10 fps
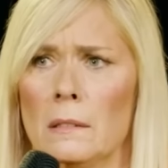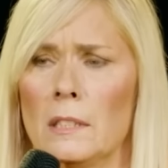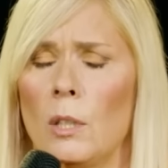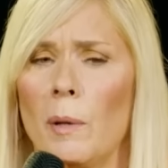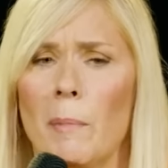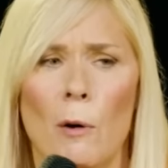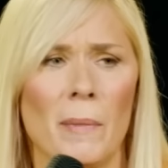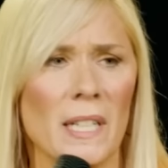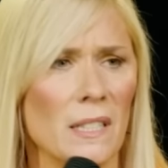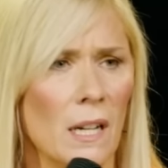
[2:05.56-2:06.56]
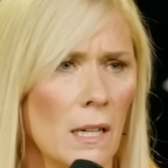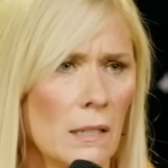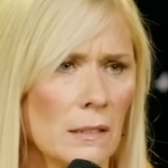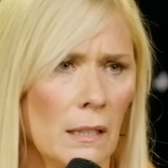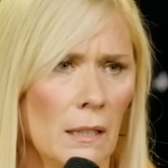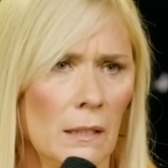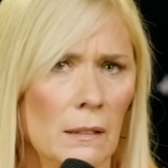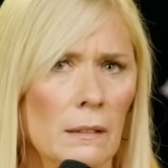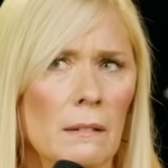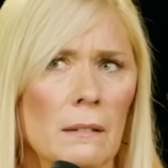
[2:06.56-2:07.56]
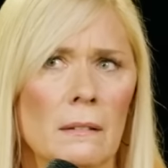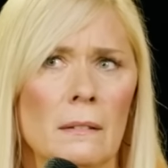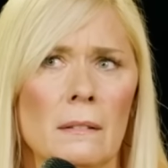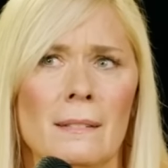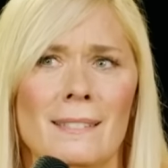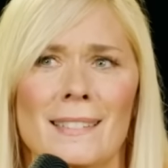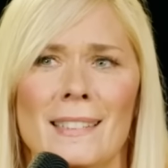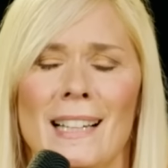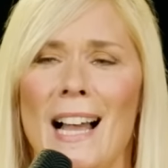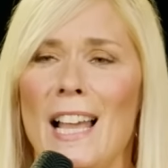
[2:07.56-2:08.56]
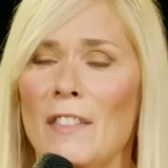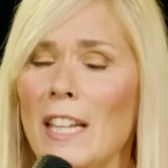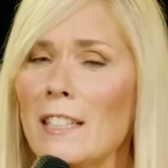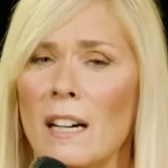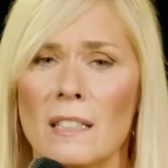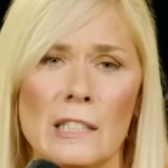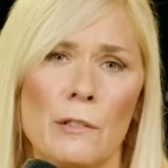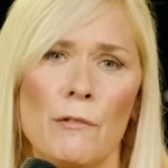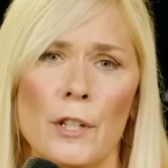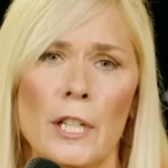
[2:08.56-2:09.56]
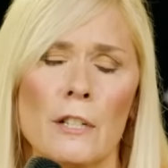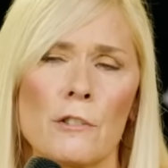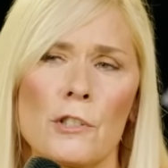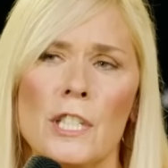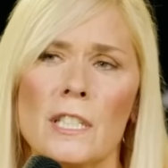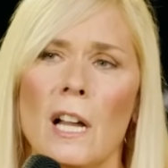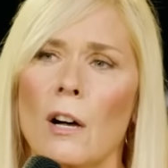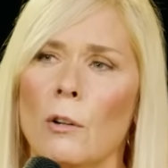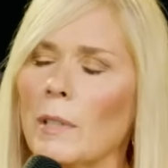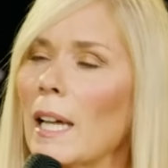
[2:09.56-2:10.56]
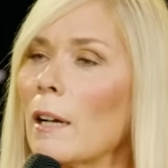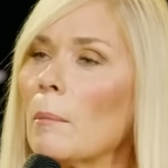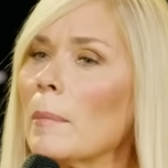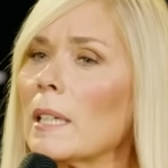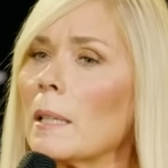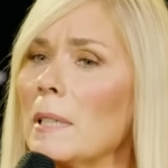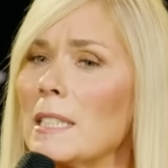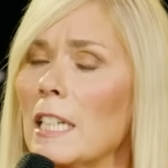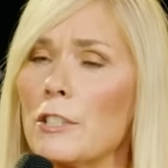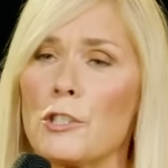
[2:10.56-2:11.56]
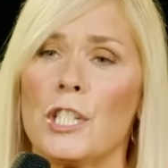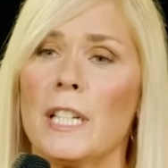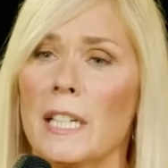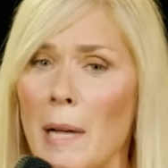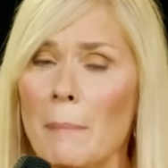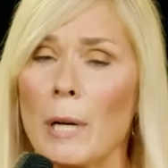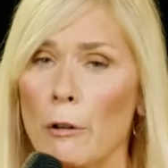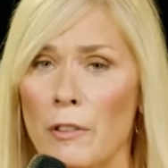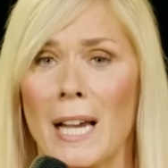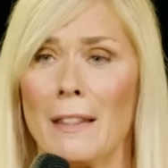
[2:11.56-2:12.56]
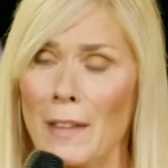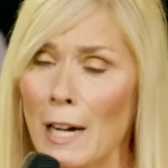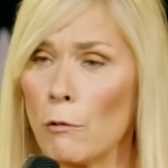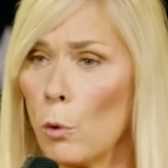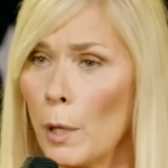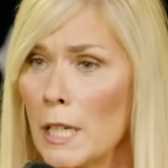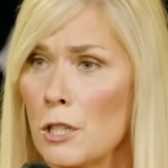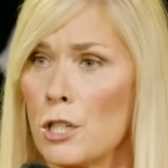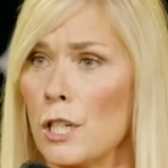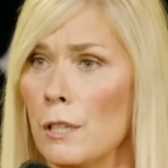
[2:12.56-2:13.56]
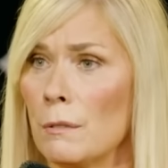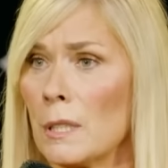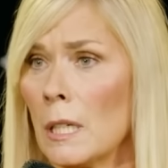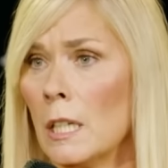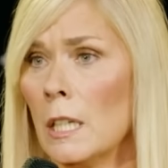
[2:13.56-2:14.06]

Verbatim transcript: So he bought me a dachshund. I had that dachshund for years. She's gone now. But let me tell you, she and I both got thyroid issues.